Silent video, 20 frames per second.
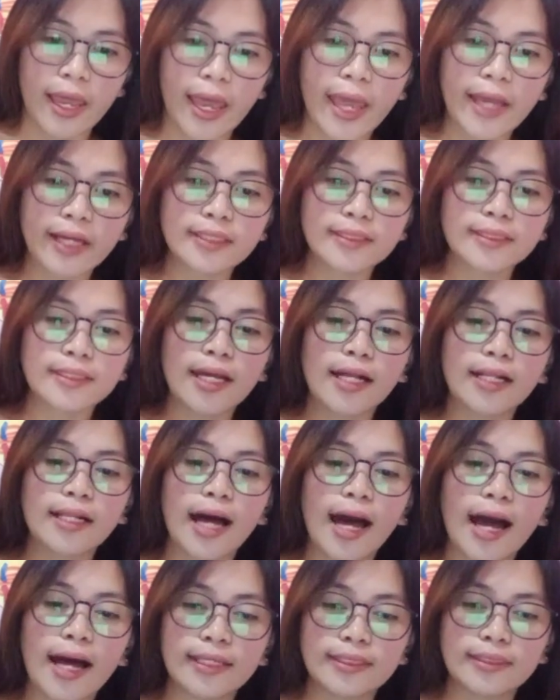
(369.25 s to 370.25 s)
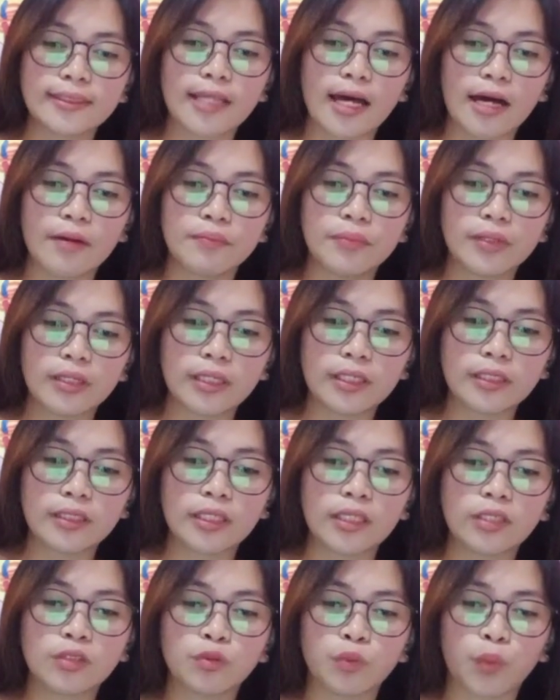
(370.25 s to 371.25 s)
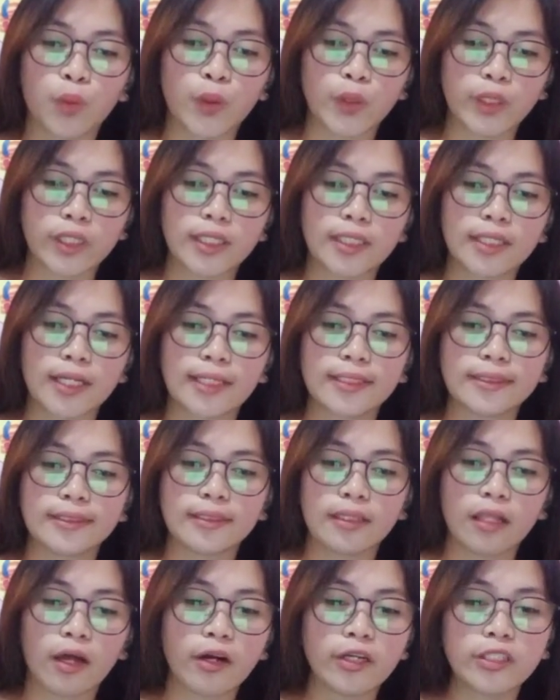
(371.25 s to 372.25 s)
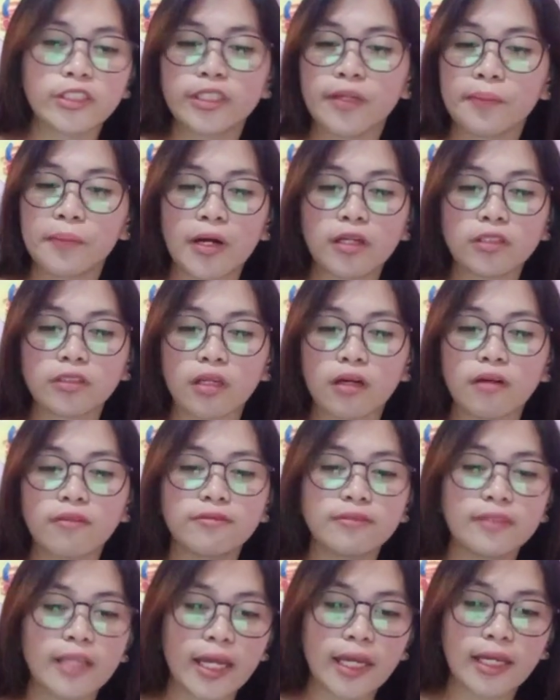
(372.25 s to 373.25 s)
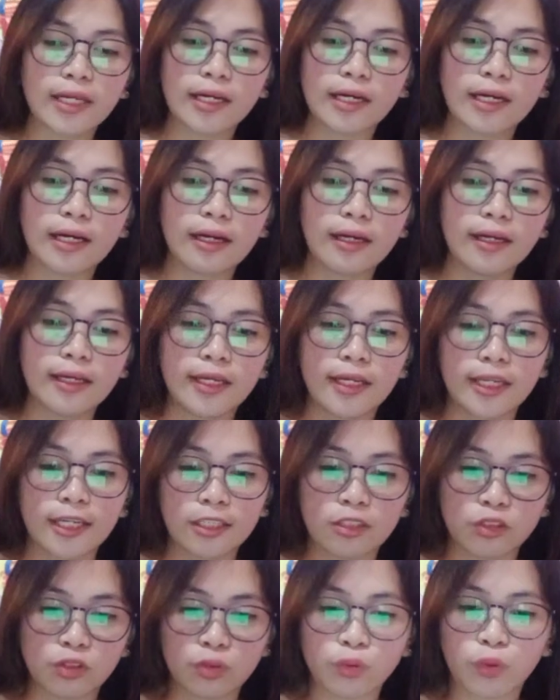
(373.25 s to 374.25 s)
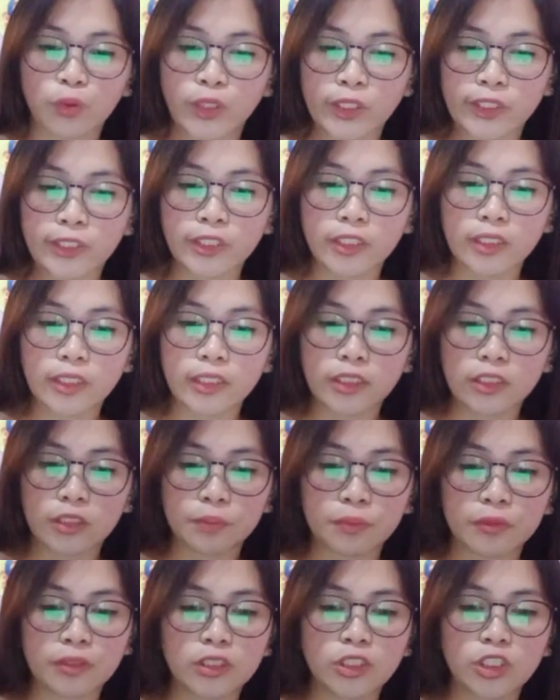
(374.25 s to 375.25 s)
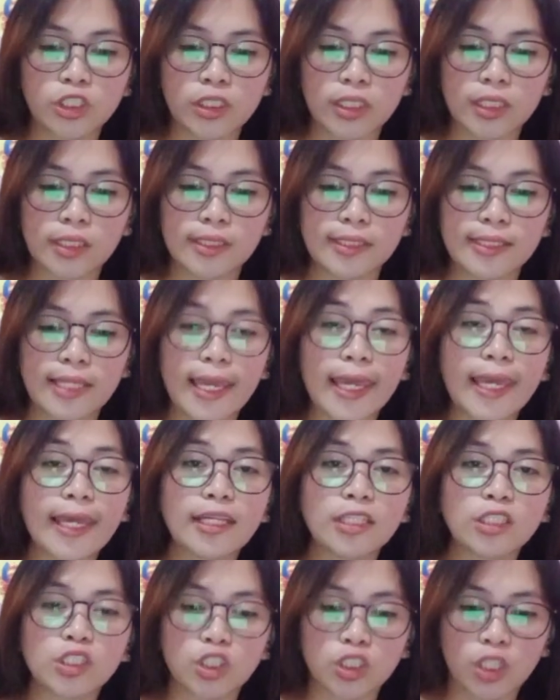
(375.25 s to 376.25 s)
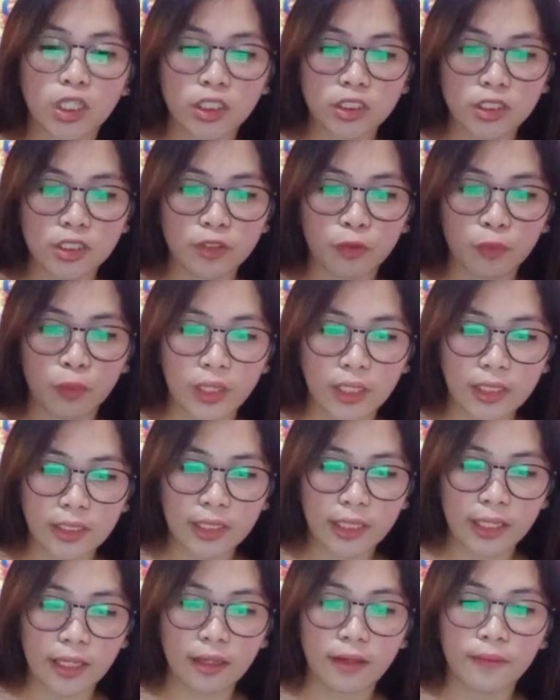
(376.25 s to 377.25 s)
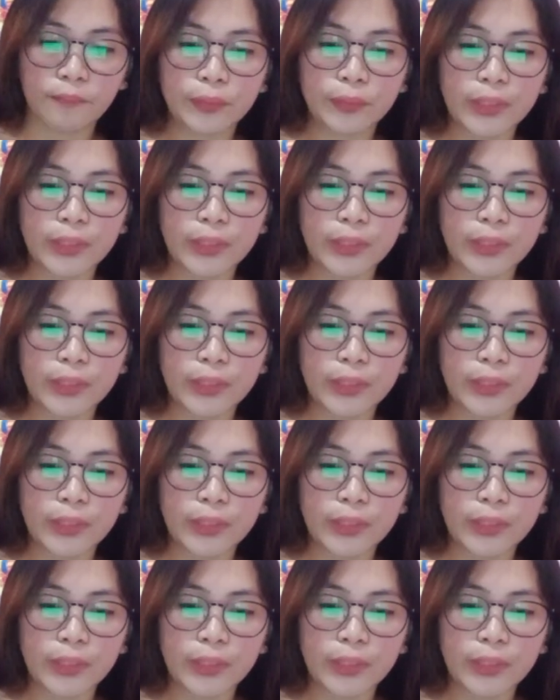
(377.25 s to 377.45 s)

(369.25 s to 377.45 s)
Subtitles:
Excel has the ability to organize large amount of data into orderly spreadsheets and charts quickly.